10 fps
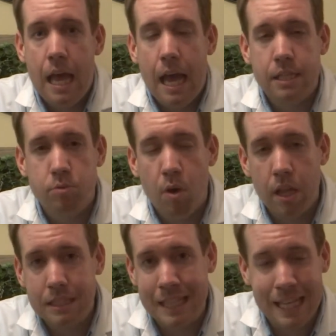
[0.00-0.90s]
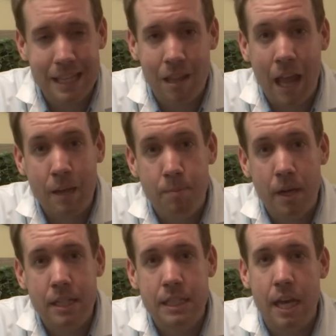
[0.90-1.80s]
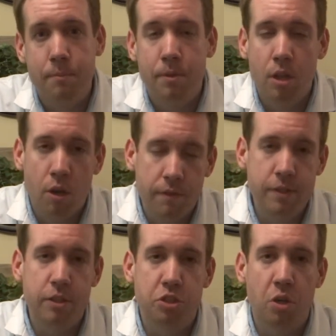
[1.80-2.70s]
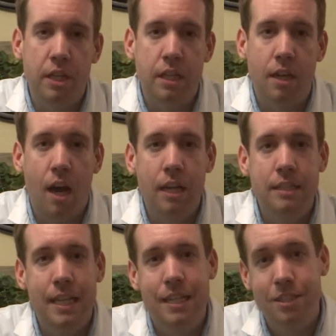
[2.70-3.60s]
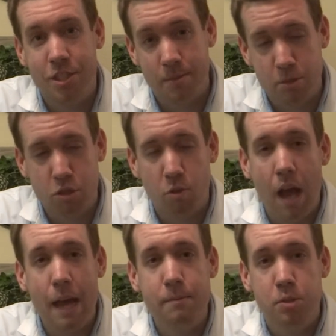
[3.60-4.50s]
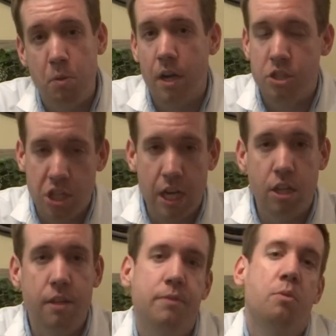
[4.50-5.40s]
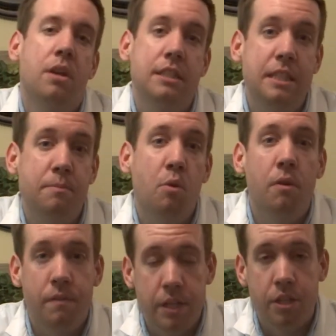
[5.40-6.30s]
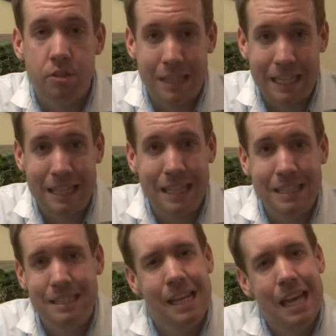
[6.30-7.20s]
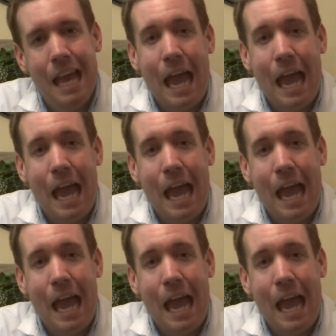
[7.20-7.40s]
As well as hit the like button down below if you enjoyed the content. Subscribe to our channel if you want to see more videos like this.